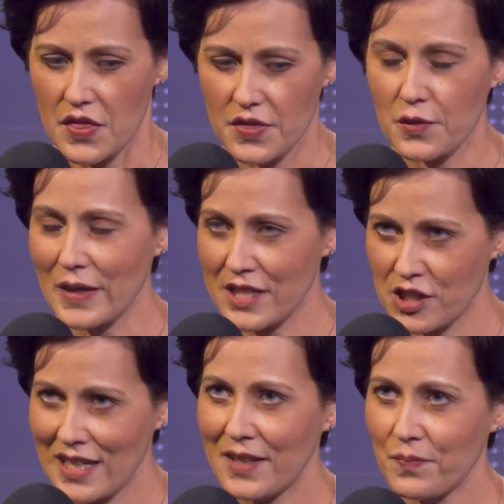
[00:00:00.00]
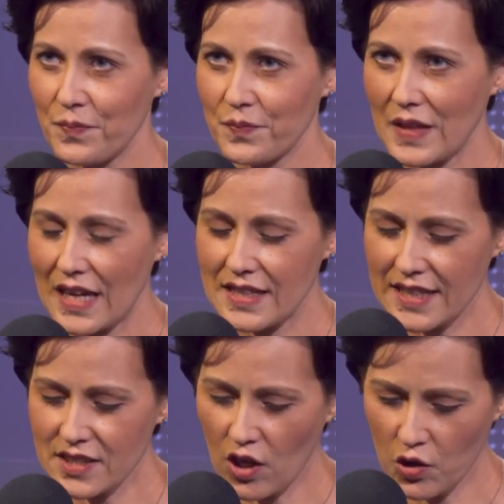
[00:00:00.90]
the regime. And
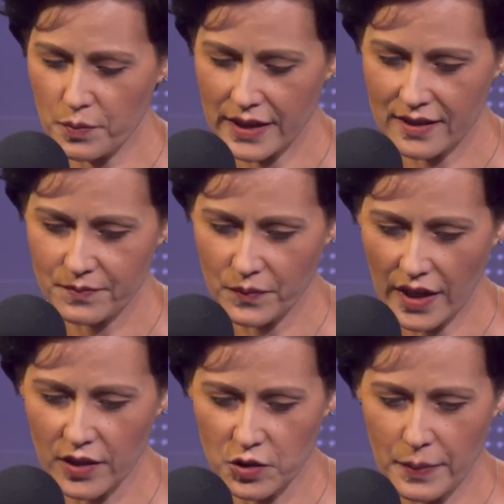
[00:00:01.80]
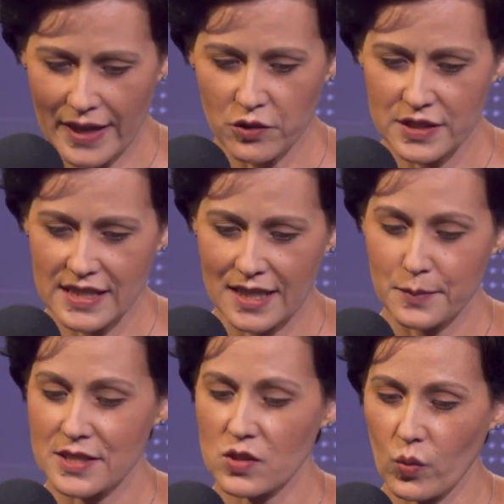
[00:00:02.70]
they told me, I held a banner on
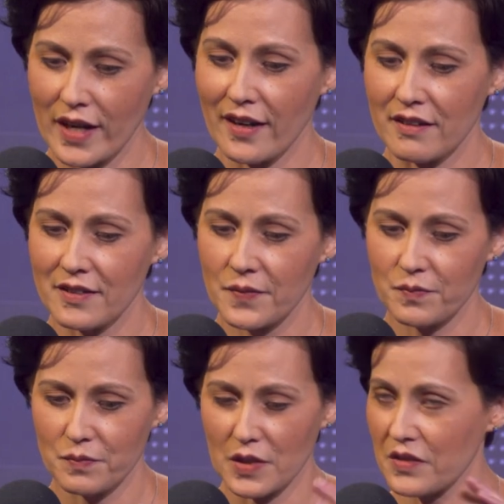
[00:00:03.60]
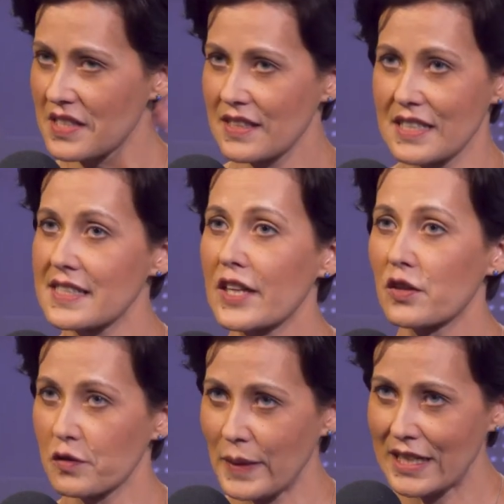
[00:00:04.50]
Tiananmen Square, you know, this, in the
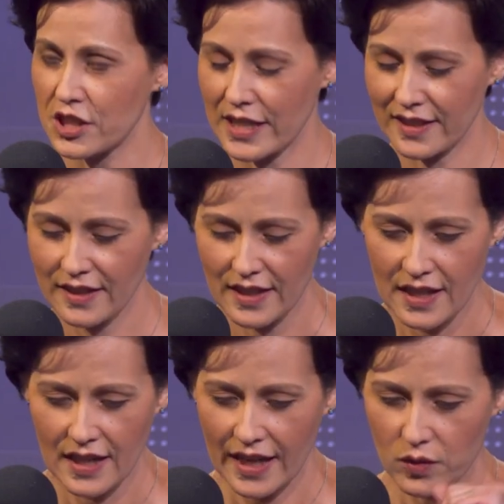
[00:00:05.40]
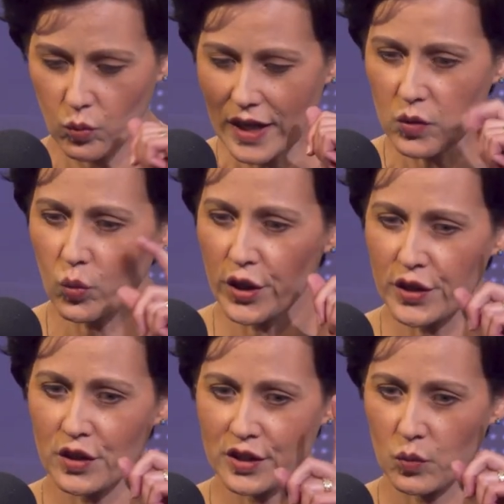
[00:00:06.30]
center of Beijing. I had one
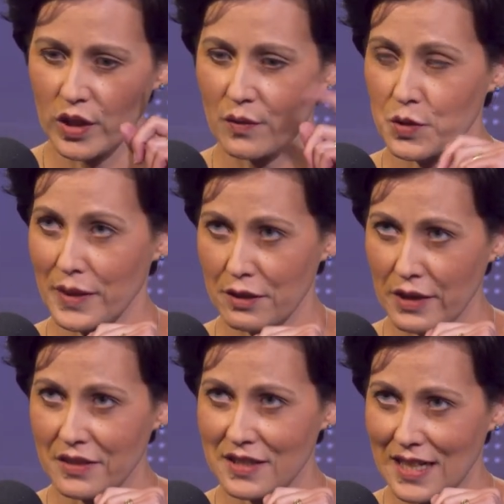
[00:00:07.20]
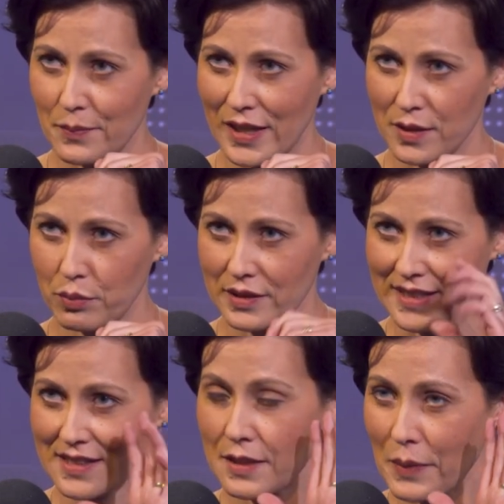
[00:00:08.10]
word on it when I was being rounded up by the
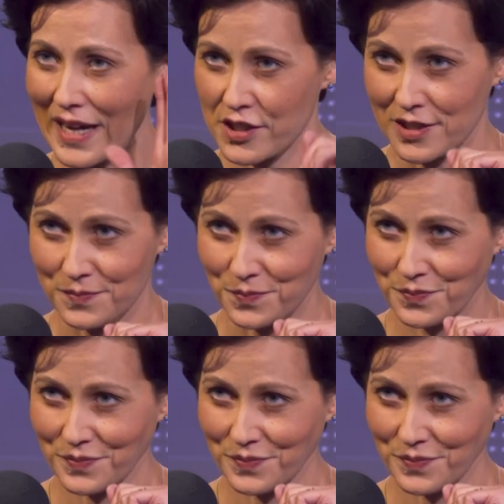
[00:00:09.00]
police: compassion.